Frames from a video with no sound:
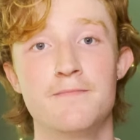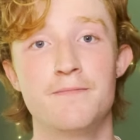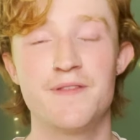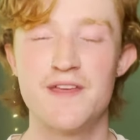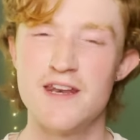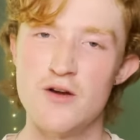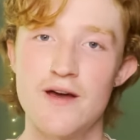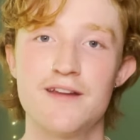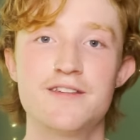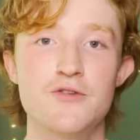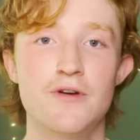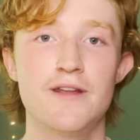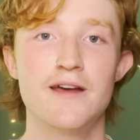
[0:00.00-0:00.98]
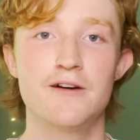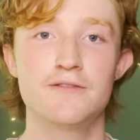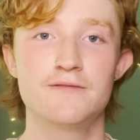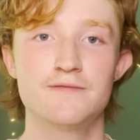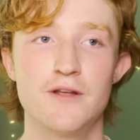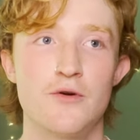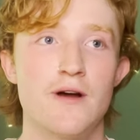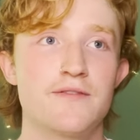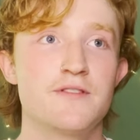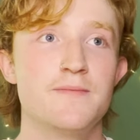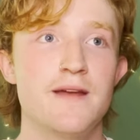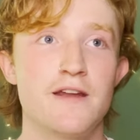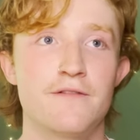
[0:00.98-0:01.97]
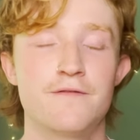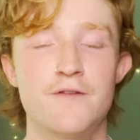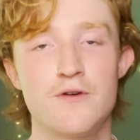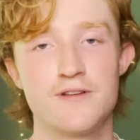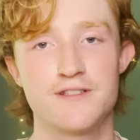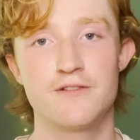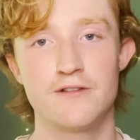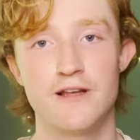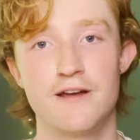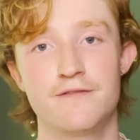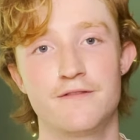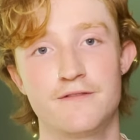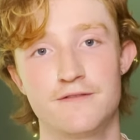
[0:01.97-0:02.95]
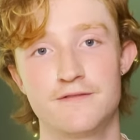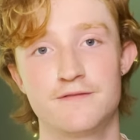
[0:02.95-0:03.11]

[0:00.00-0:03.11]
but they know how to do it now. They don't have to make it a focus in their life.